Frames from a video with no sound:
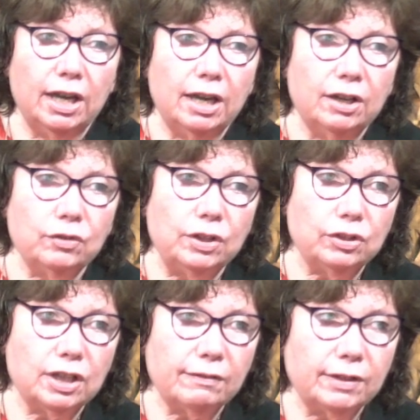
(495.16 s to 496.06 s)
Treat
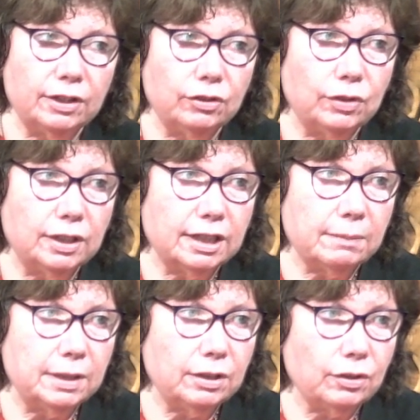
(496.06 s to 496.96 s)
yourself like you treat
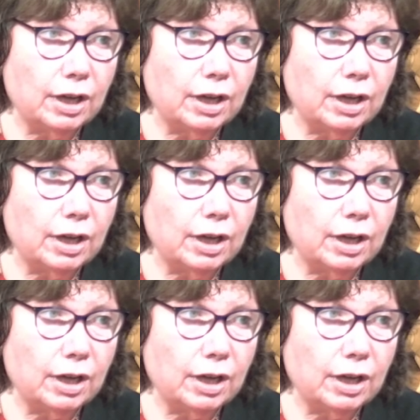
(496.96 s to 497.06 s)
somebody in your